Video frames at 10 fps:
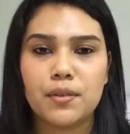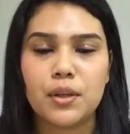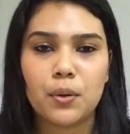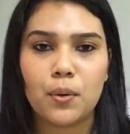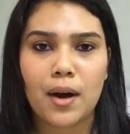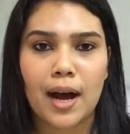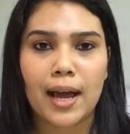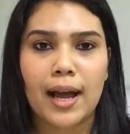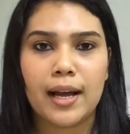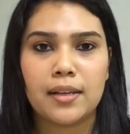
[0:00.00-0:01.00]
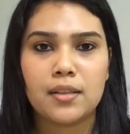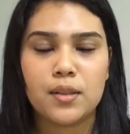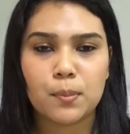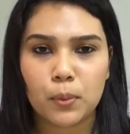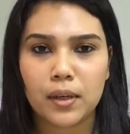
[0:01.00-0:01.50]
video, I had
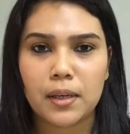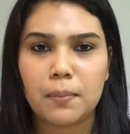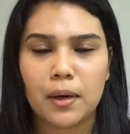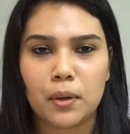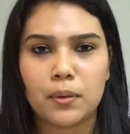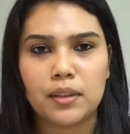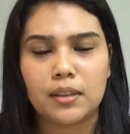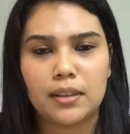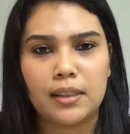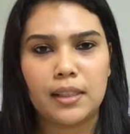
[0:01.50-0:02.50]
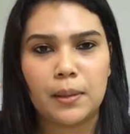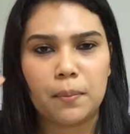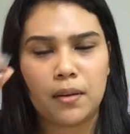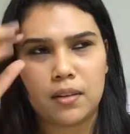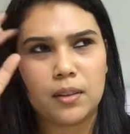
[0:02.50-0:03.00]
spoken about
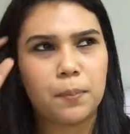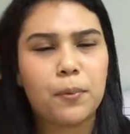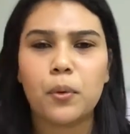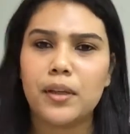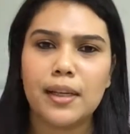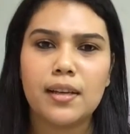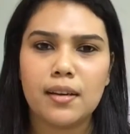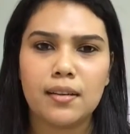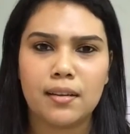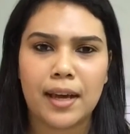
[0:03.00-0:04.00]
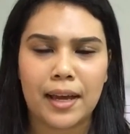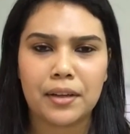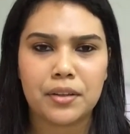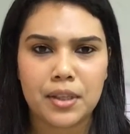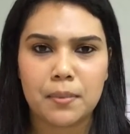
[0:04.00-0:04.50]
the protein hair
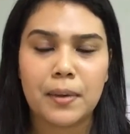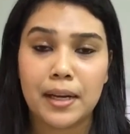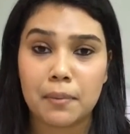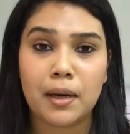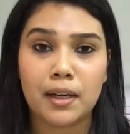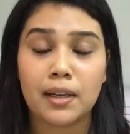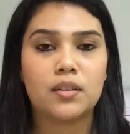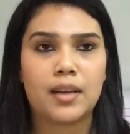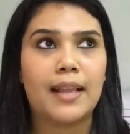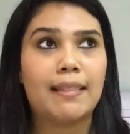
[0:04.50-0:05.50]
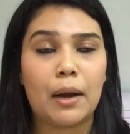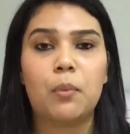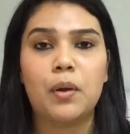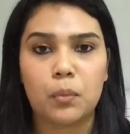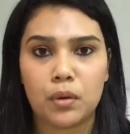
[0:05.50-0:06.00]
cream by Himalaya, and
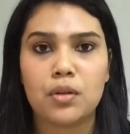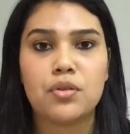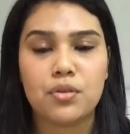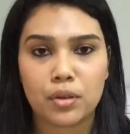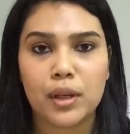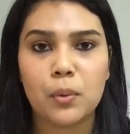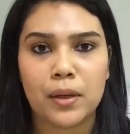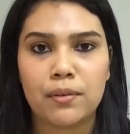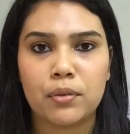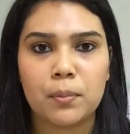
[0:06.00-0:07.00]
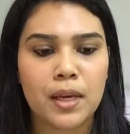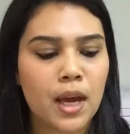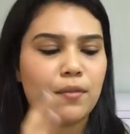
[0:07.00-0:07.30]
that one worked really well for me.